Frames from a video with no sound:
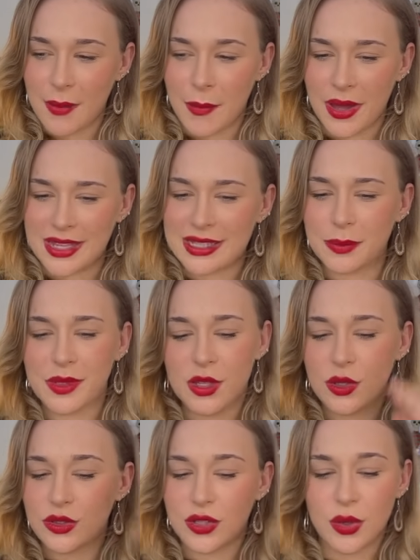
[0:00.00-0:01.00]
But it's something
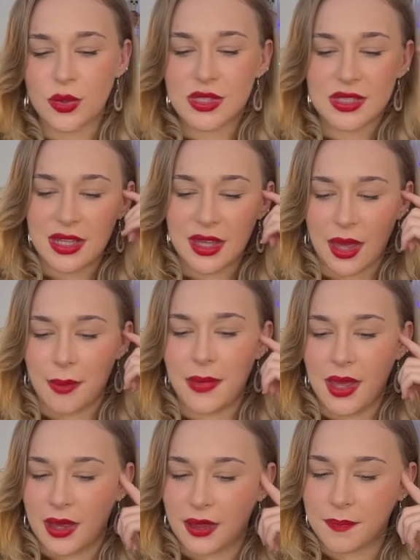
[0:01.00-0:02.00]
you don't see
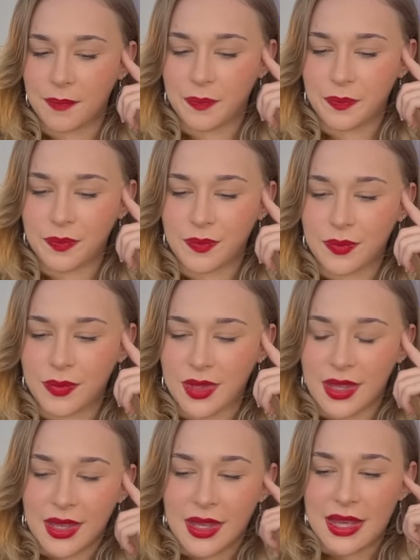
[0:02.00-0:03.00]
coming.
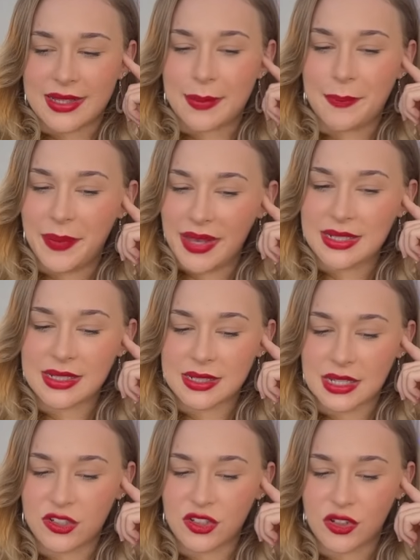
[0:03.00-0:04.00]
It's a big
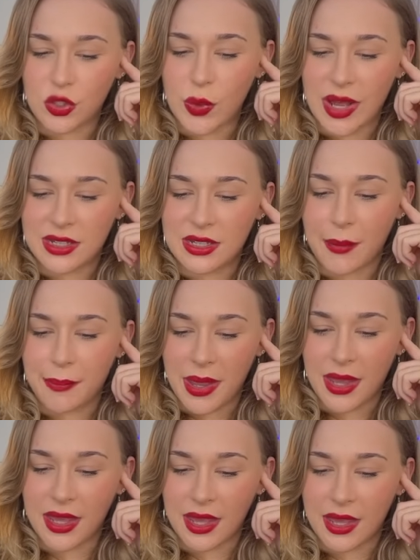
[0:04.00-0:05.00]
decision you'll end up
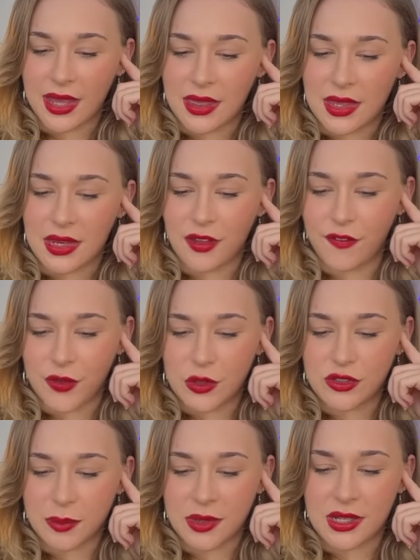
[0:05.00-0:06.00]
making in the near
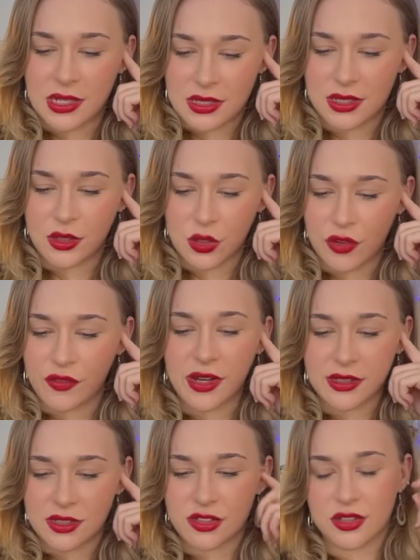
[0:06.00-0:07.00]
future, because the
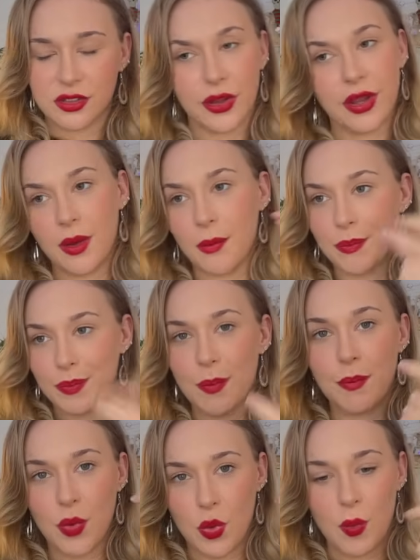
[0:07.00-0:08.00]
universe is just gonna
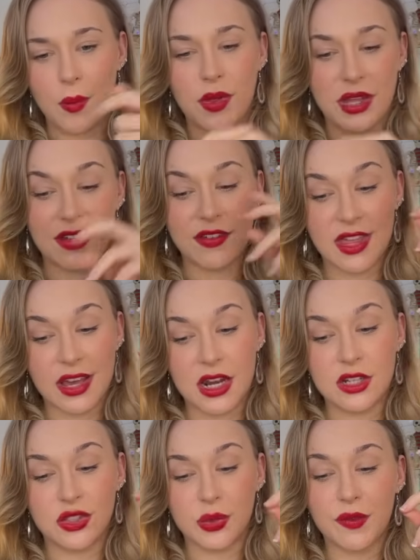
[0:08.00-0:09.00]
boom. Either they're
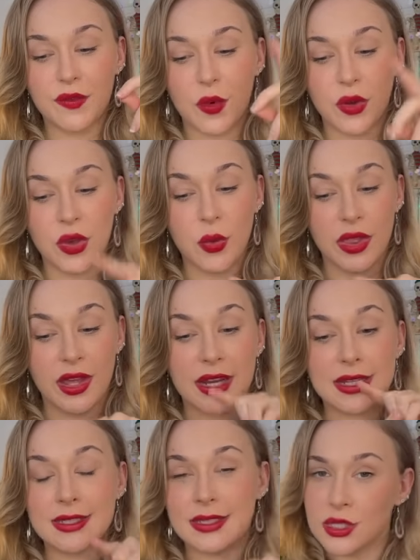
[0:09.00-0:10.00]
gonna do it for you, or they're
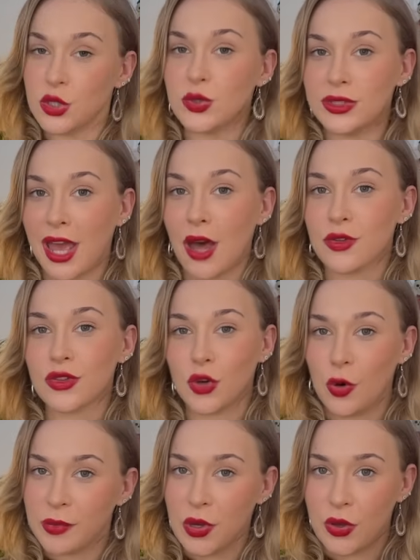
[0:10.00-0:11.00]
gonna sit you down,
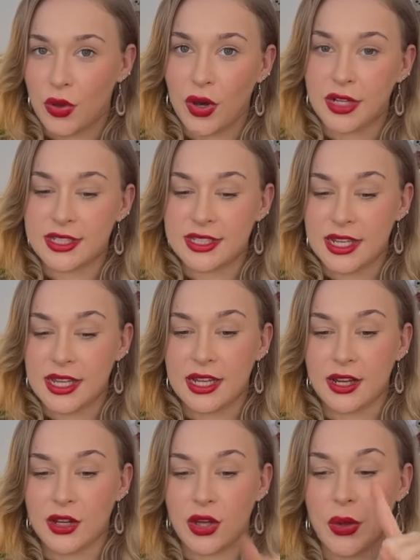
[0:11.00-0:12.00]
Scorpio, in the hot seat, and they're
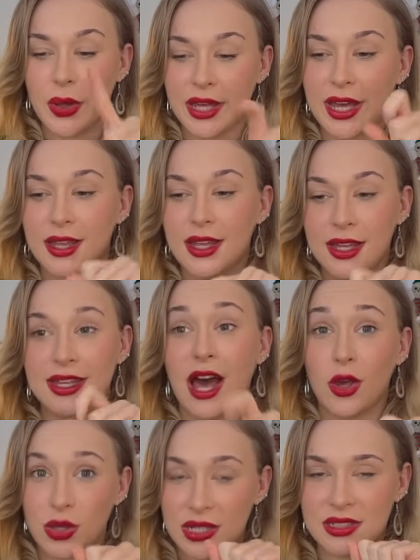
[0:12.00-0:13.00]
gonna go, okay, now
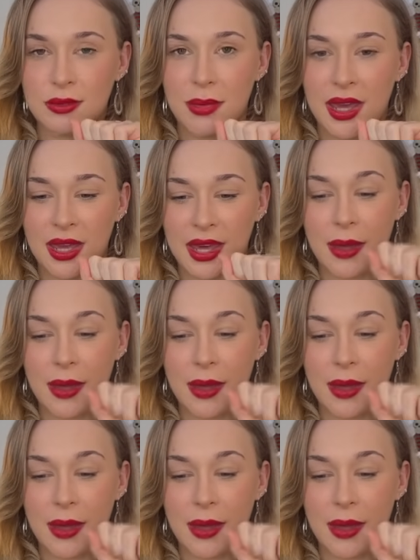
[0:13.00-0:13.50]
you need to make